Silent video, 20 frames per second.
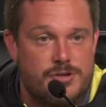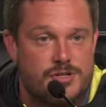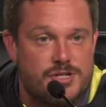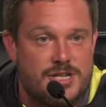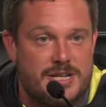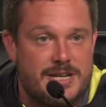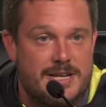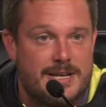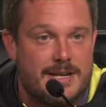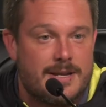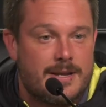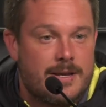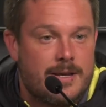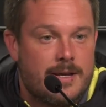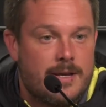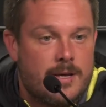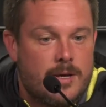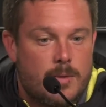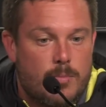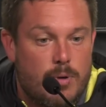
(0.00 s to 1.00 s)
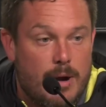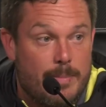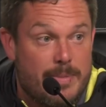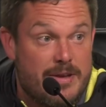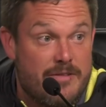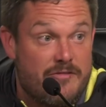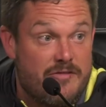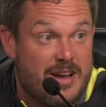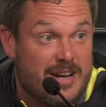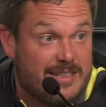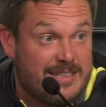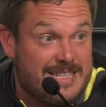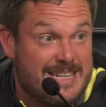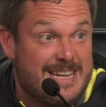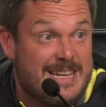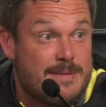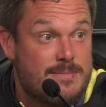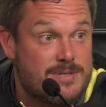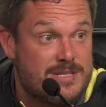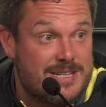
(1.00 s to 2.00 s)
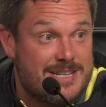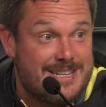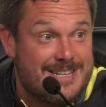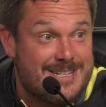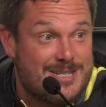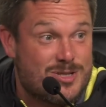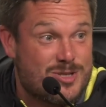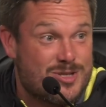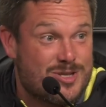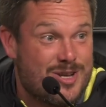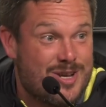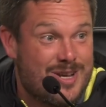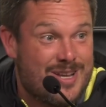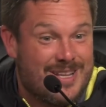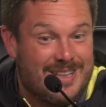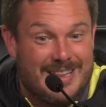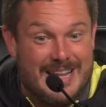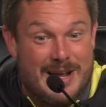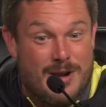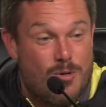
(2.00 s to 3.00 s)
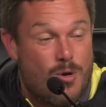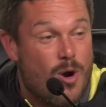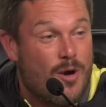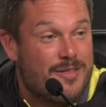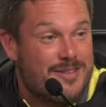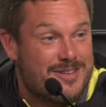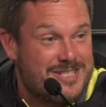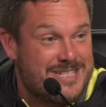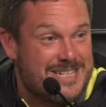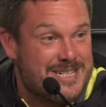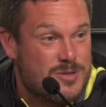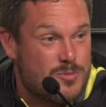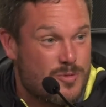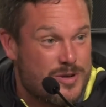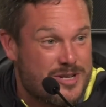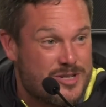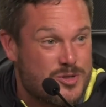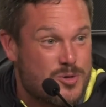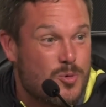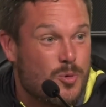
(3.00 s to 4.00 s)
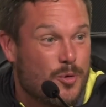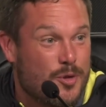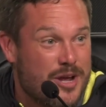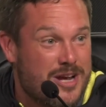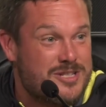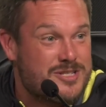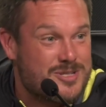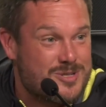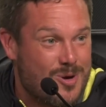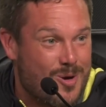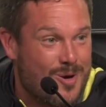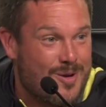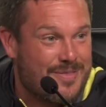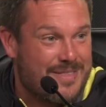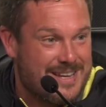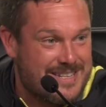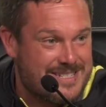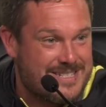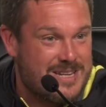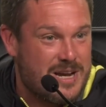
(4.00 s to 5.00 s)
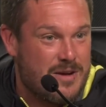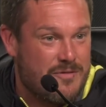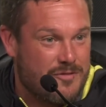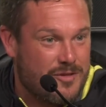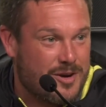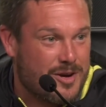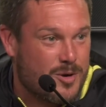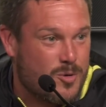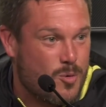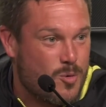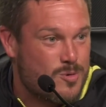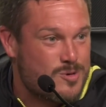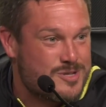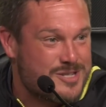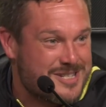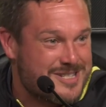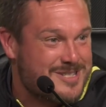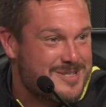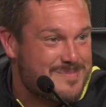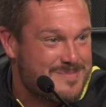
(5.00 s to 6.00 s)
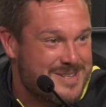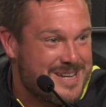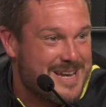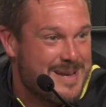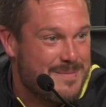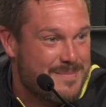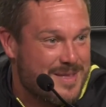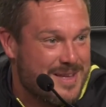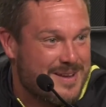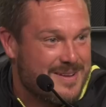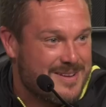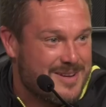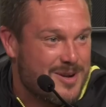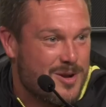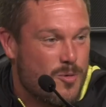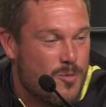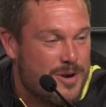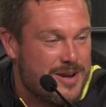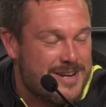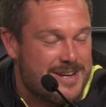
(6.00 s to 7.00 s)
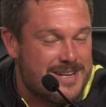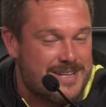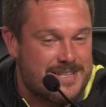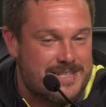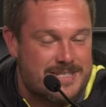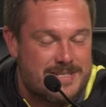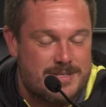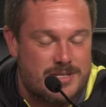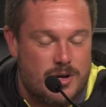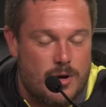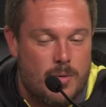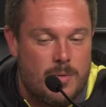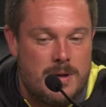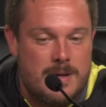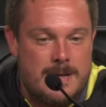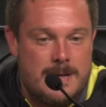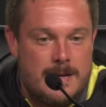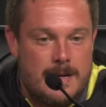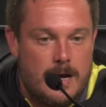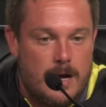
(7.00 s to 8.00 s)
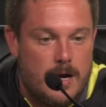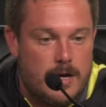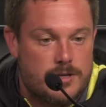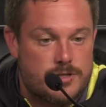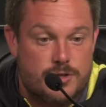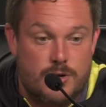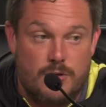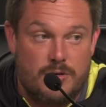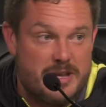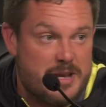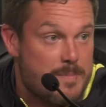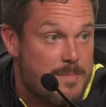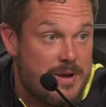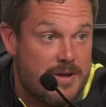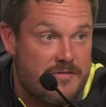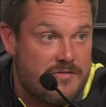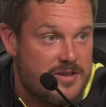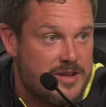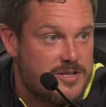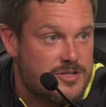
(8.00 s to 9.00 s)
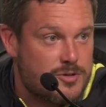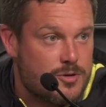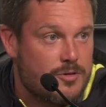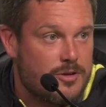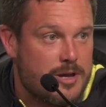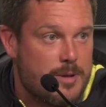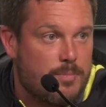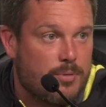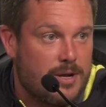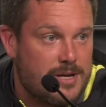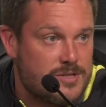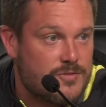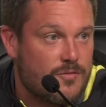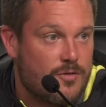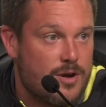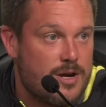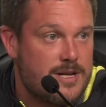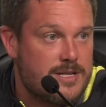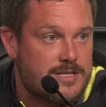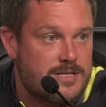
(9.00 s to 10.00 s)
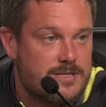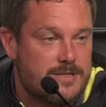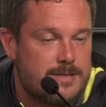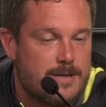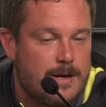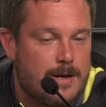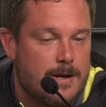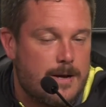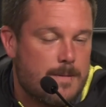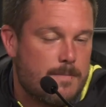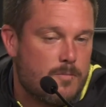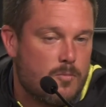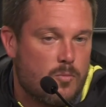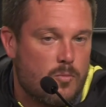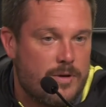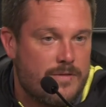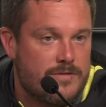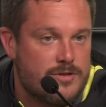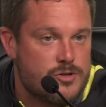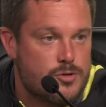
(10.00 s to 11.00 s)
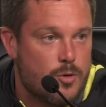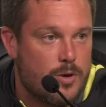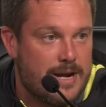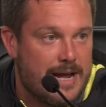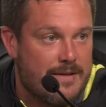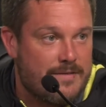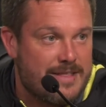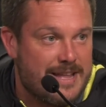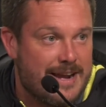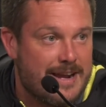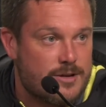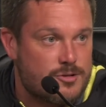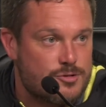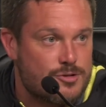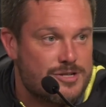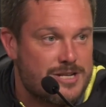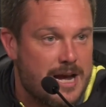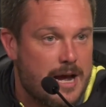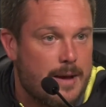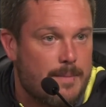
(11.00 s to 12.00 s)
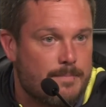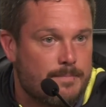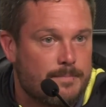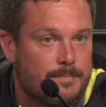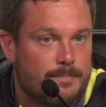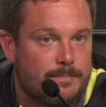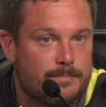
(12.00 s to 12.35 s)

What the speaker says: you see it probably affect teams is later on in the season when school does start. That's tough on a quarter system team that, you know, when it does. So certainly a benefit, certainly a plus for us. We've enjoyed having that extra time.